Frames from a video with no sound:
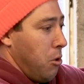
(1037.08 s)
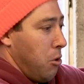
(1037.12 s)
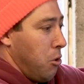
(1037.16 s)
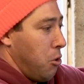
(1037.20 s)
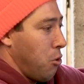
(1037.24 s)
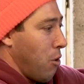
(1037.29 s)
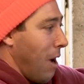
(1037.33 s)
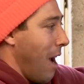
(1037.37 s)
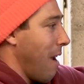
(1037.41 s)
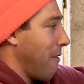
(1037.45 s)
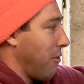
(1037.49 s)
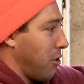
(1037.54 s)

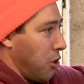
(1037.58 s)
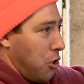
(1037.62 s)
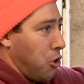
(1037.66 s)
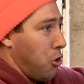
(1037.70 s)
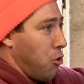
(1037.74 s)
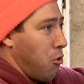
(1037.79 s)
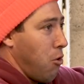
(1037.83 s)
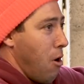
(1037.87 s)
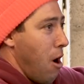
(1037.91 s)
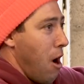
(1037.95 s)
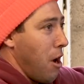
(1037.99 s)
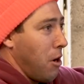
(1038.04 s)
drives a
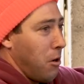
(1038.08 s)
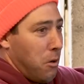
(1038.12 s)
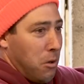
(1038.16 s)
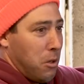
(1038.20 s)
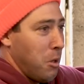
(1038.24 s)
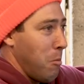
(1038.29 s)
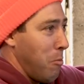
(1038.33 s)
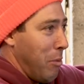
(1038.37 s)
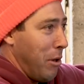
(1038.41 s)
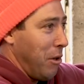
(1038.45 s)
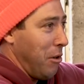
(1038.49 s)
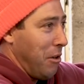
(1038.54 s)
truck
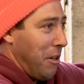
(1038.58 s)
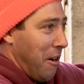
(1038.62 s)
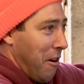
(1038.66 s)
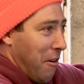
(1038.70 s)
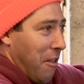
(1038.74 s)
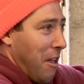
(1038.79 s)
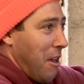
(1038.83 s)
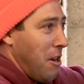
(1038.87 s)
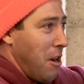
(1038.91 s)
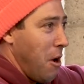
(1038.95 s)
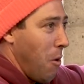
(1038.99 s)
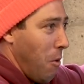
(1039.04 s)
who's a
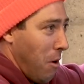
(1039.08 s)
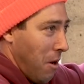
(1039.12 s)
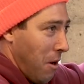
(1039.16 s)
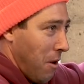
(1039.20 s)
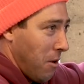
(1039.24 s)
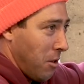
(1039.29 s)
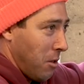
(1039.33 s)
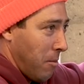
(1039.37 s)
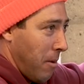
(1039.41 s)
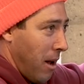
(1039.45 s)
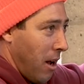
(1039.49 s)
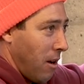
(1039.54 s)
billionaire that no one
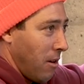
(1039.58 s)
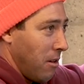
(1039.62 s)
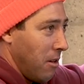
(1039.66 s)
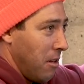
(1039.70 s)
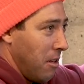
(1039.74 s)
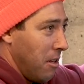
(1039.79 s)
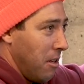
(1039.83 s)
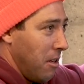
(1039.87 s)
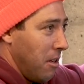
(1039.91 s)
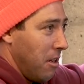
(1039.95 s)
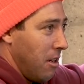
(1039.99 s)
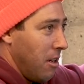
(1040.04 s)
knows about.
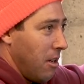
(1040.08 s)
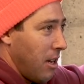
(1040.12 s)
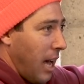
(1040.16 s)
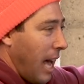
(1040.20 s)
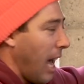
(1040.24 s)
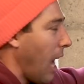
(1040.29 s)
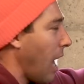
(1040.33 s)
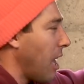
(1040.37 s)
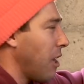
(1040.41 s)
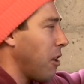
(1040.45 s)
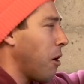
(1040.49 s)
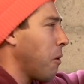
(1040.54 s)

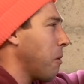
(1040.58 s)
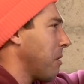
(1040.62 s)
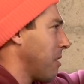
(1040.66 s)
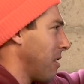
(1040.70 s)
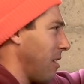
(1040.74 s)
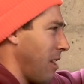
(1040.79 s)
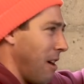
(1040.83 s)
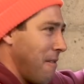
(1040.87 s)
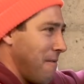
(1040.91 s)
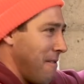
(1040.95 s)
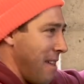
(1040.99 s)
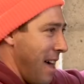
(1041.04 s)
I always
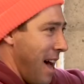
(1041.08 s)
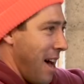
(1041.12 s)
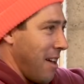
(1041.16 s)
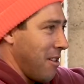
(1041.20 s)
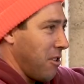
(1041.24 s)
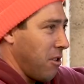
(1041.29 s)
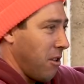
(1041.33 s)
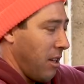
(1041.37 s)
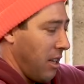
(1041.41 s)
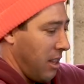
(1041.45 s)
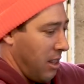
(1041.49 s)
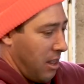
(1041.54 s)
loved
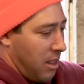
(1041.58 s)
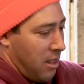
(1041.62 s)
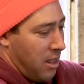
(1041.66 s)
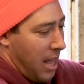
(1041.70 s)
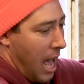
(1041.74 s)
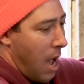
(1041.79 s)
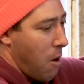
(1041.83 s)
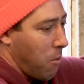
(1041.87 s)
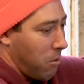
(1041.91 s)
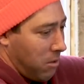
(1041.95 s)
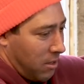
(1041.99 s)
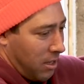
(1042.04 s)
that. So like
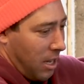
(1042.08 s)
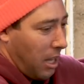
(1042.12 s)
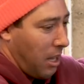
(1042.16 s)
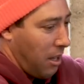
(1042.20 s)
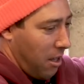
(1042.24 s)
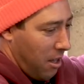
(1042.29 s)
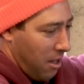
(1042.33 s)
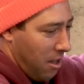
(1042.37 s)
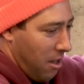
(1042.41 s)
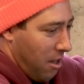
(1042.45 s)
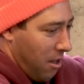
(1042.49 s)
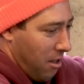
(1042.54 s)
that was
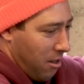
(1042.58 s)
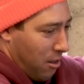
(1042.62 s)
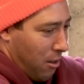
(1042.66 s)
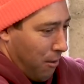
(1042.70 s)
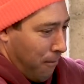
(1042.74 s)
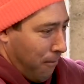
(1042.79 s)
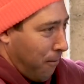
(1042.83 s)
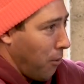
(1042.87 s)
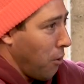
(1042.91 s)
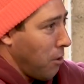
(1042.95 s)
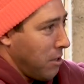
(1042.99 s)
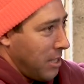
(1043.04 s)
like
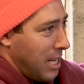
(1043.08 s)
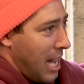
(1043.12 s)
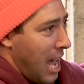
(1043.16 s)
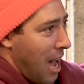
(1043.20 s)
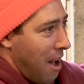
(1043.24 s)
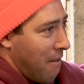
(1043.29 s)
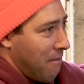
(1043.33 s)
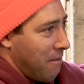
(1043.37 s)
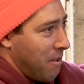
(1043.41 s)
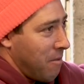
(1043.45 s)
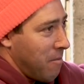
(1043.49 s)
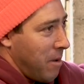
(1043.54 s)
the first
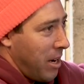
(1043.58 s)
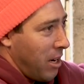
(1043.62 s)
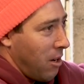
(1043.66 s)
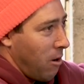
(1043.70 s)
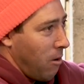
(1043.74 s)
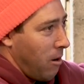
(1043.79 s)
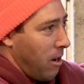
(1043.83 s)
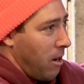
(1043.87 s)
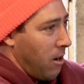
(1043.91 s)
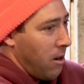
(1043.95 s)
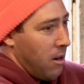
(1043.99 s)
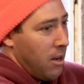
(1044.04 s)
half of my
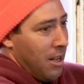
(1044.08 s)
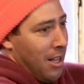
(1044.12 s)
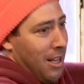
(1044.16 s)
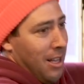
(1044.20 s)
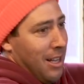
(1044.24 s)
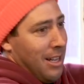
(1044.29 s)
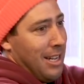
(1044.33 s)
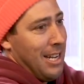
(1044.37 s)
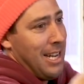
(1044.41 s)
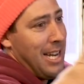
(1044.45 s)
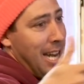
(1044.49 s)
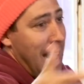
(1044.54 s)
career.
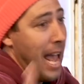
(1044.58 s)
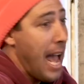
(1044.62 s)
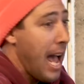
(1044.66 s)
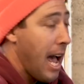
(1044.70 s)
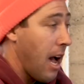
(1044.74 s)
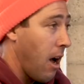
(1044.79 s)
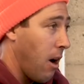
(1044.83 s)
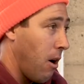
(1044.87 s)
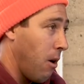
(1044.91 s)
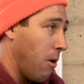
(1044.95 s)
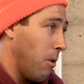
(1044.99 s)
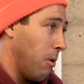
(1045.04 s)

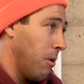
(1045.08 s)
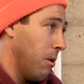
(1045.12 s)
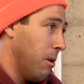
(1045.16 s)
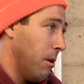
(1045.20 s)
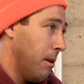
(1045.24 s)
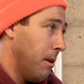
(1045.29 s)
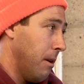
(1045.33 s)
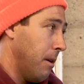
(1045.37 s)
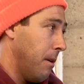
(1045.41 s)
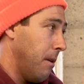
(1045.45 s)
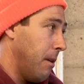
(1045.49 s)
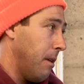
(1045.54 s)
Now,
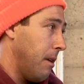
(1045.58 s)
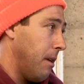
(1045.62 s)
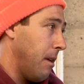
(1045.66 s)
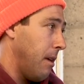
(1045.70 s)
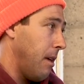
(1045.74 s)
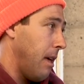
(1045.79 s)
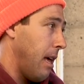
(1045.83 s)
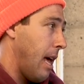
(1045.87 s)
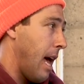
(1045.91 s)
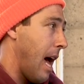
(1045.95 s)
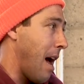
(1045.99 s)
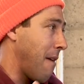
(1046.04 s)

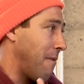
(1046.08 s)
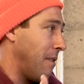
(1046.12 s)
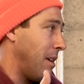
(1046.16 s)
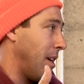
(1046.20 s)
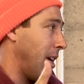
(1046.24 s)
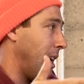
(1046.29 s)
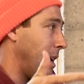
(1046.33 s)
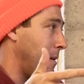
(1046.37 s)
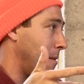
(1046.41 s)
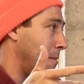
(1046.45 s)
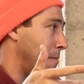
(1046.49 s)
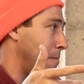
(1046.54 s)

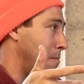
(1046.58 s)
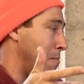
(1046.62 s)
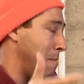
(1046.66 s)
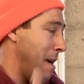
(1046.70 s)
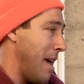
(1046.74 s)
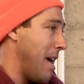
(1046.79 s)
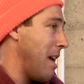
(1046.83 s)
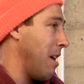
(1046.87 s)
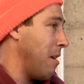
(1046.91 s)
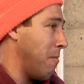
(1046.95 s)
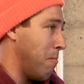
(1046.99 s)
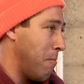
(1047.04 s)
having
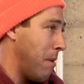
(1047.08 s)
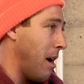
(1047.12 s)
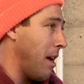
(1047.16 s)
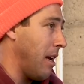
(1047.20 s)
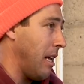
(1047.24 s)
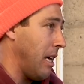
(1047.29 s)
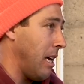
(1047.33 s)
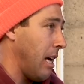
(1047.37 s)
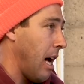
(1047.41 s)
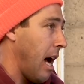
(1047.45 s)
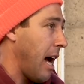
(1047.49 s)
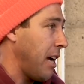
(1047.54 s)
made
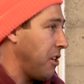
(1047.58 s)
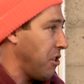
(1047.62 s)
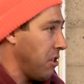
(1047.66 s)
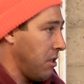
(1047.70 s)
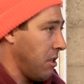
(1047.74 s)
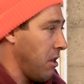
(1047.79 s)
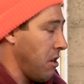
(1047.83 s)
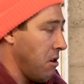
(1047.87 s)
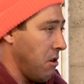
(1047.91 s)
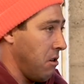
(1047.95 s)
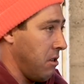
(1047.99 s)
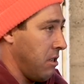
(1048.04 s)
money, I
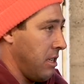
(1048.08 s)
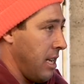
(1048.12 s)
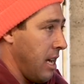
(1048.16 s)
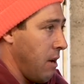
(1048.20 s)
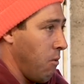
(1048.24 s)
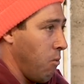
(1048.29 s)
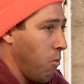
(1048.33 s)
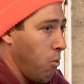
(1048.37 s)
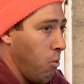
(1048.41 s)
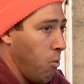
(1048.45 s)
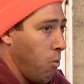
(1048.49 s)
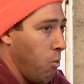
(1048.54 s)
just
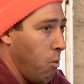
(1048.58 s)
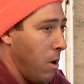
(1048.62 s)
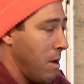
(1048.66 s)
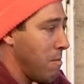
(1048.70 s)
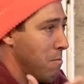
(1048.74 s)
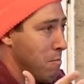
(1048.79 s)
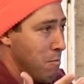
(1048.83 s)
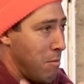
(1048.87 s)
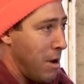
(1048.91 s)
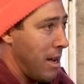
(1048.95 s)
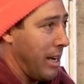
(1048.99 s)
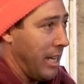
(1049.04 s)
understand
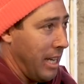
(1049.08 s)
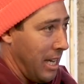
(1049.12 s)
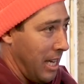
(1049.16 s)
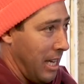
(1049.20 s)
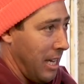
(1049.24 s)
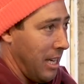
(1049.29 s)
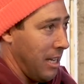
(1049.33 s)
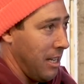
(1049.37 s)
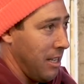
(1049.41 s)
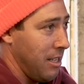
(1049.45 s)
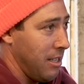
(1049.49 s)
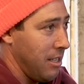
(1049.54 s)
what
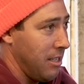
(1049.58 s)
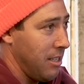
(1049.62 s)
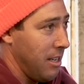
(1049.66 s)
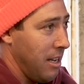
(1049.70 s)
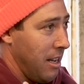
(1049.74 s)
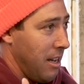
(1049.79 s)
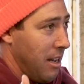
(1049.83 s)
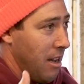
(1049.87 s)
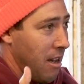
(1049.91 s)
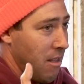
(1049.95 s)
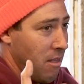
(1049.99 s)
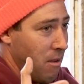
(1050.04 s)
money is
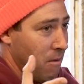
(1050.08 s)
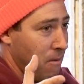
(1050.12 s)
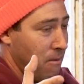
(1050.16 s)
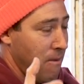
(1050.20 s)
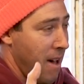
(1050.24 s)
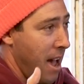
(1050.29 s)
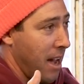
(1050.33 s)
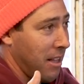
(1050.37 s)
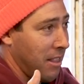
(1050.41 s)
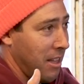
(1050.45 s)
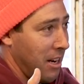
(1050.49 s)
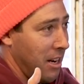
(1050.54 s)
and the
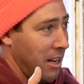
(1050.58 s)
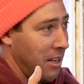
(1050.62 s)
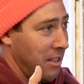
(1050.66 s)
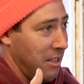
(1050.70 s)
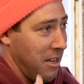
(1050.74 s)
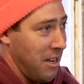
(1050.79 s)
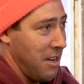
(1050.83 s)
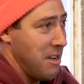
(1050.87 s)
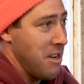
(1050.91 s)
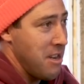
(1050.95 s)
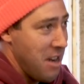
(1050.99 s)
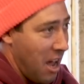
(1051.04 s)
fact that it
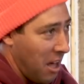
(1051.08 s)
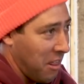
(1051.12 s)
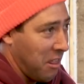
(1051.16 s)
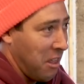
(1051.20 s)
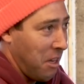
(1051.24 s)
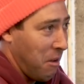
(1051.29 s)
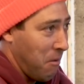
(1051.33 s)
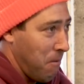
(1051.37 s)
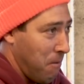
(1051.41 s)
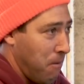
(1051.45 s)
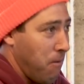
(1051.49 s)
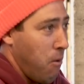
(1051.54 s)
did
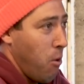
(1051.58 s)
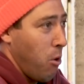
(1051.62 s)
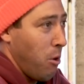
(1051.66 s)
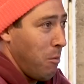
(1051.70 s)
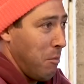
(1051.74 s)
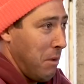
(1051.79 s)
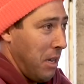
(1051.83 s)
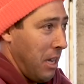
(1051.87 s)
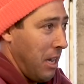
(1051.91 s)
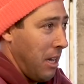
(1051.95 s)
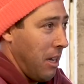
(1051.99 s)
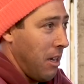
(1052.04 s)
nothing
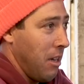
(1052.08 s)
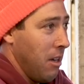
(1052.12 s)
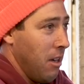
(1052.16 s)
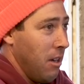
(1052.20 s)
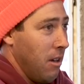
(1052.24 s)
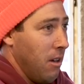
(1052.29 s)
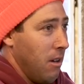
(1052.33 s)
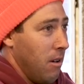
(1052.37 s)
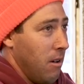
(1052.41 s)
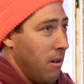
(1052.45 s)
for me,